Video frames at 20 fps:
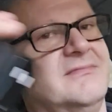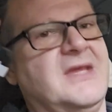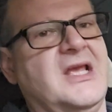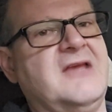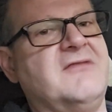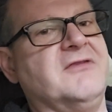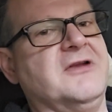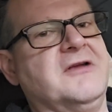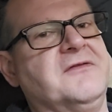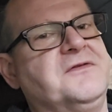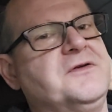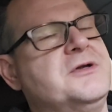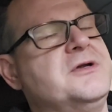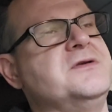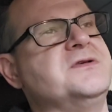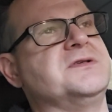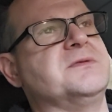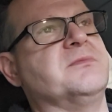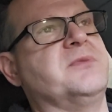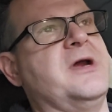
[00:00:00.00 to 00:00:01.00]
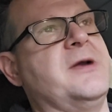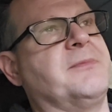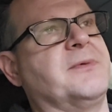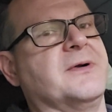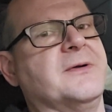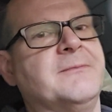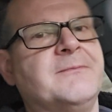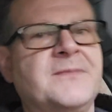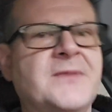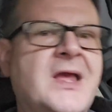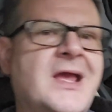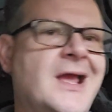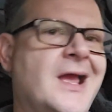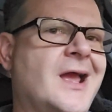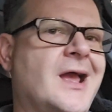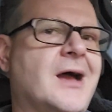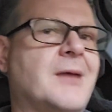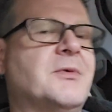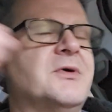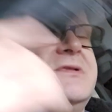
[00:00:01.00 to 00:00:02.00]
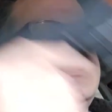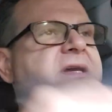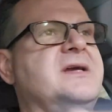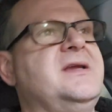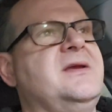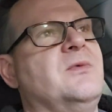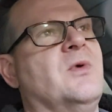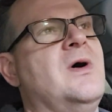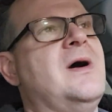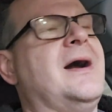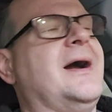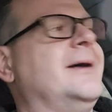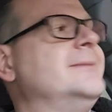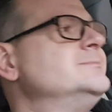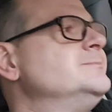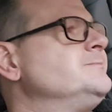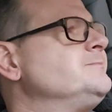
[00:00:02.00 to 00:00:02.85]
even if you're using pepper. I'm going to tell you why.